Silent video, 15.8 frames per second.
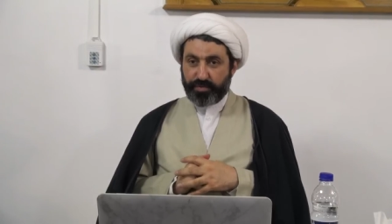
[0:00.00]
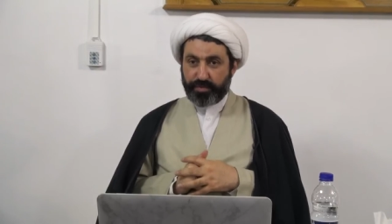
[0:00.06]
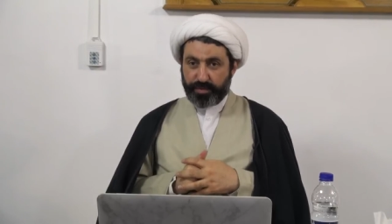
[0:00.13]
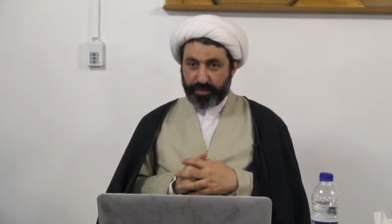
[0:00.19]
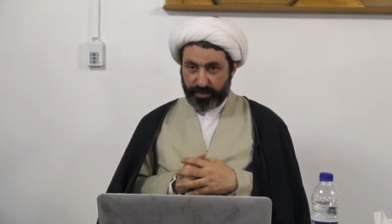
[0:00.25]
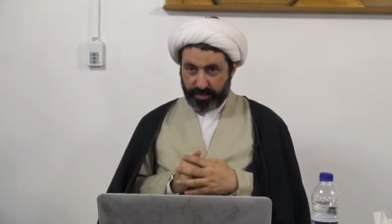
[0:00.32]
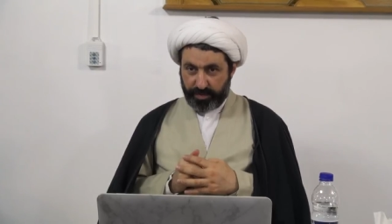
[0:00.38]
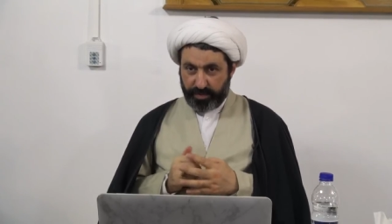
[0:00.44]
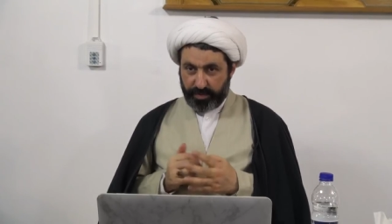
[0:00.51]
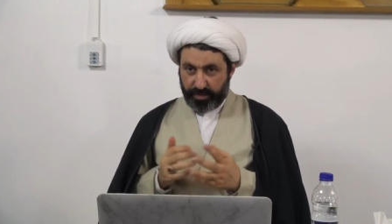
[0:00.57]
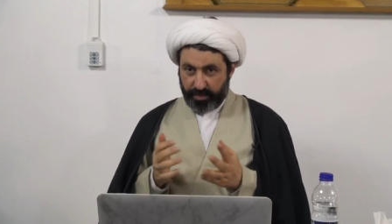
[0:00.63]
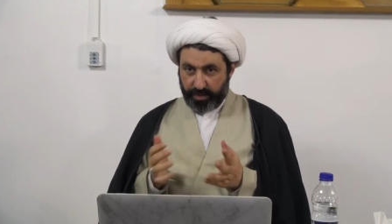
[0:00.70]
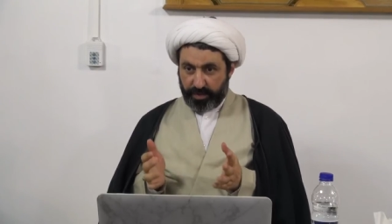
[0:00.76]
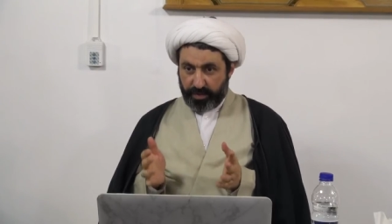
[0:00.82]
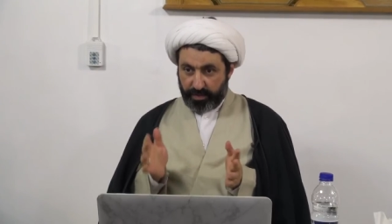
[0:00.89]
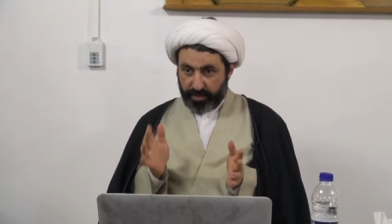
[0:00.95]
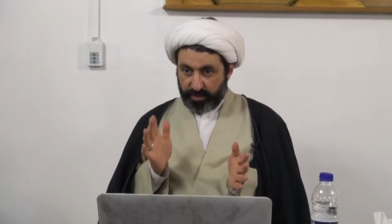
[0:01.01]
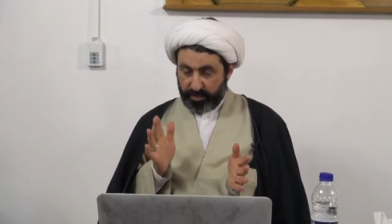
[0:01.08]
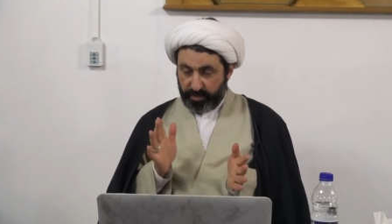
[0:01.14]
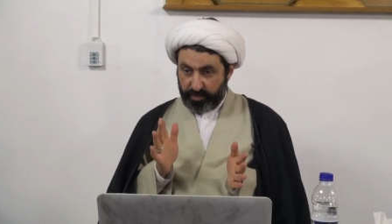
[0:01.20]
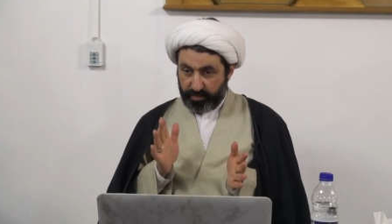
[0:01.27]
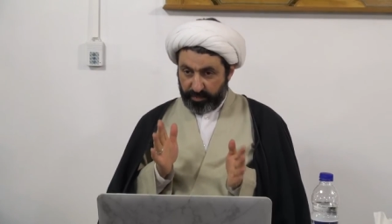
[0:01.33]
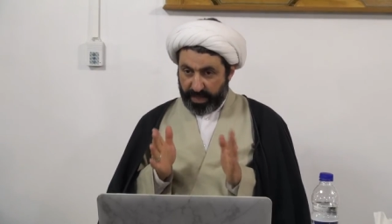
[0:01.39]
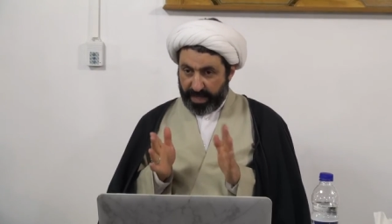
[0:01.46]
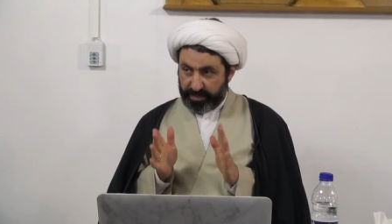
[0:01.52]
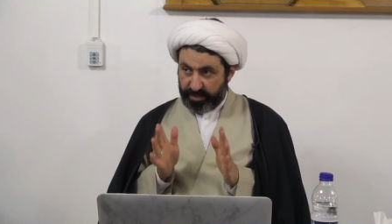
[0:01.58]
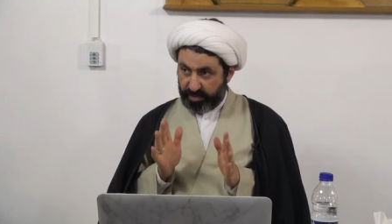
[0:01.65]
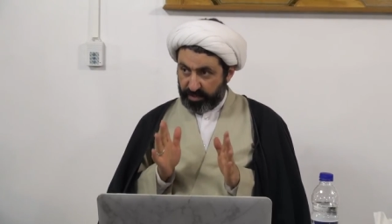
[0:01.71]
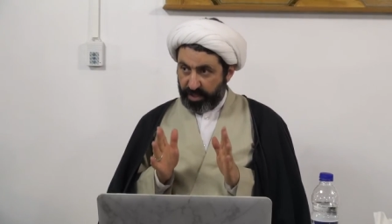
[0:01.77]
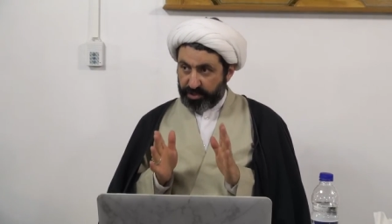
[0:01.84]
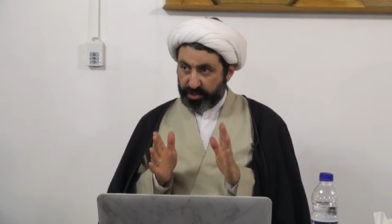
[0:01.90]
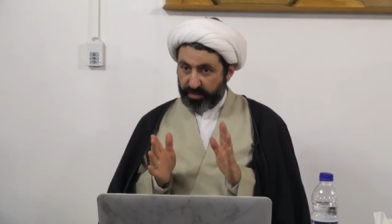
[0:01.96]
Mm. We had
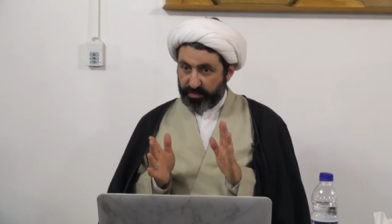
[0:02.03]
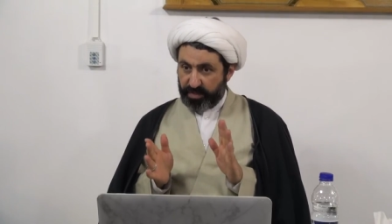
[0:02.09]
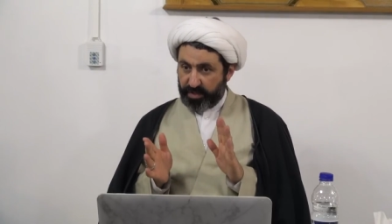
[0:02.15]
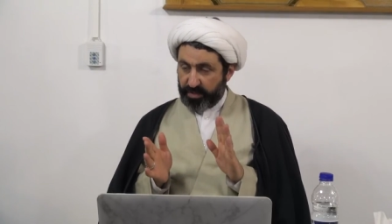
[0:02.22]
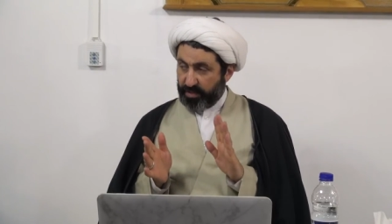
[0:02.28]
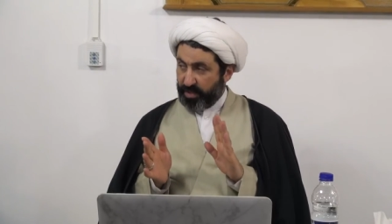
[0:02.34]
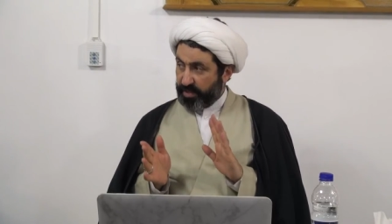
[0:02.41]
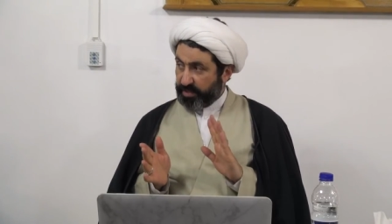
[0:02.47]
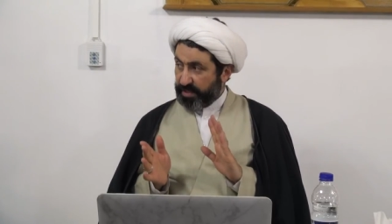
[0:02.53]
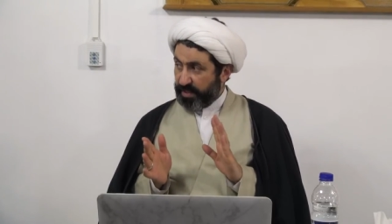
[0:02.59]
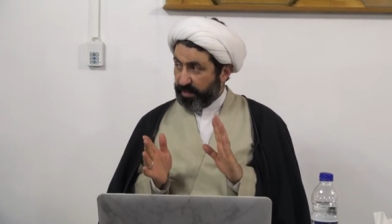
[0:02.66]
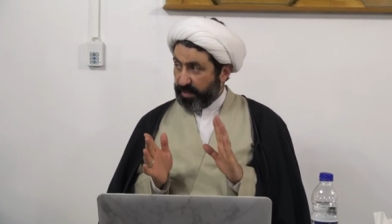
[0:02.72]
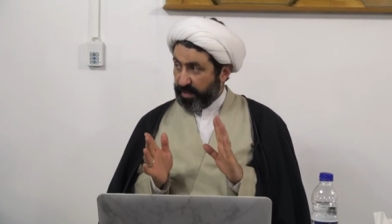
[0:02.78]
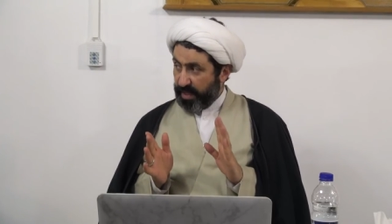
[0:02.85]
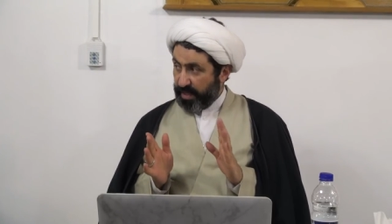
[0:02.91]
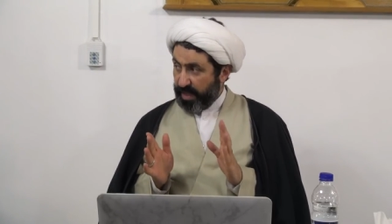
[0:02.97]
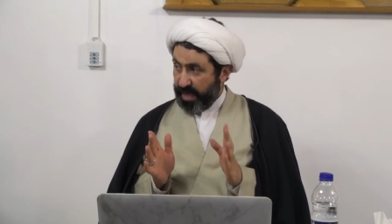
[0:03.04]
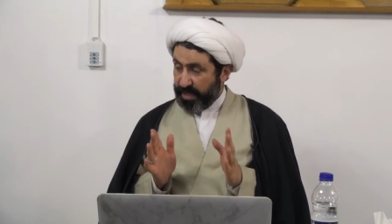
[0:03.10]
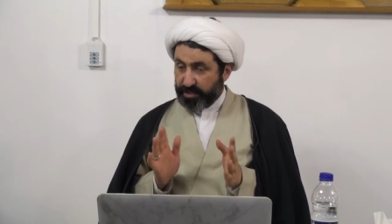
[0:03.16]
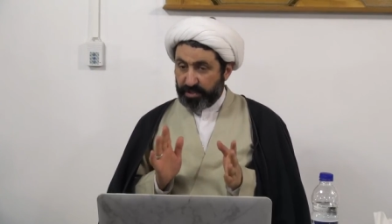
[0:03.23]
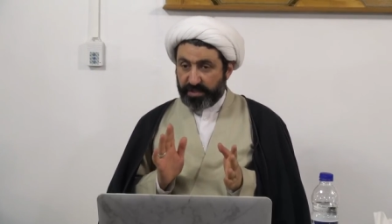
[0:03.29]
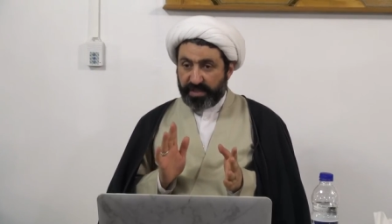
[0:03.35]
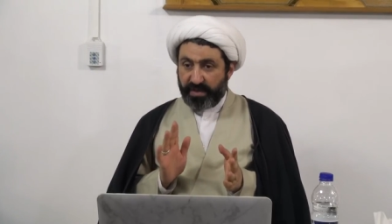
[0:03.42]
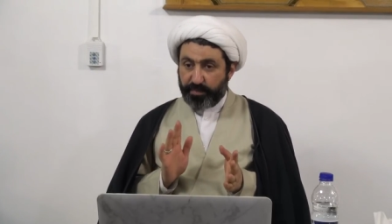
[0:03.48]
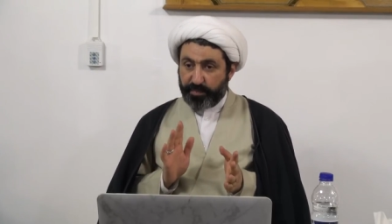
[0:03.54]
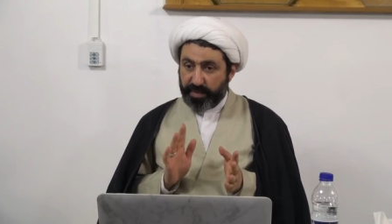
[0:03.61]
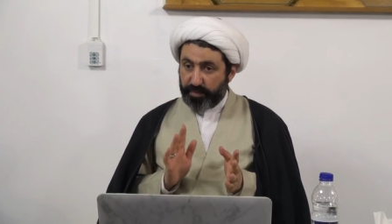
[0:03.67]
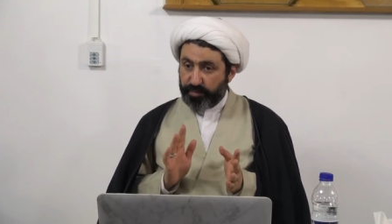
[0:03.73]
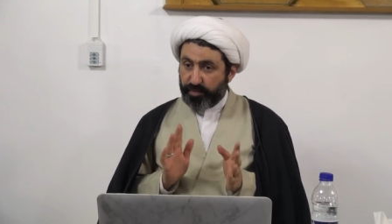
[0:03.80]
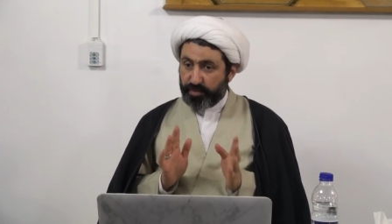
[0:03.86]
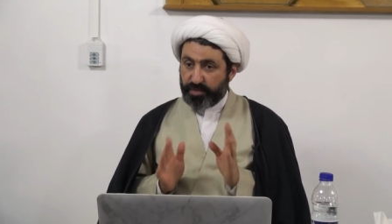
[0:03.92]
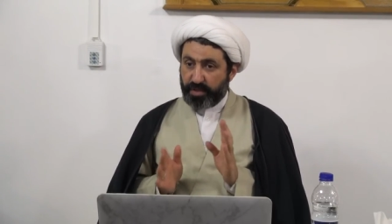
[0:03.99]
discussion whether God's actions have
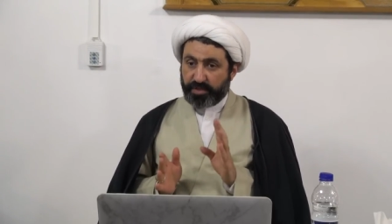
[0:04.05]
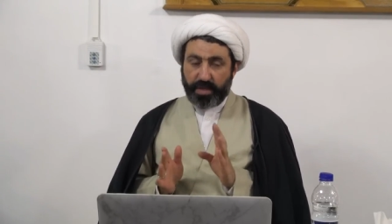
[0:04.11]
purpose or not.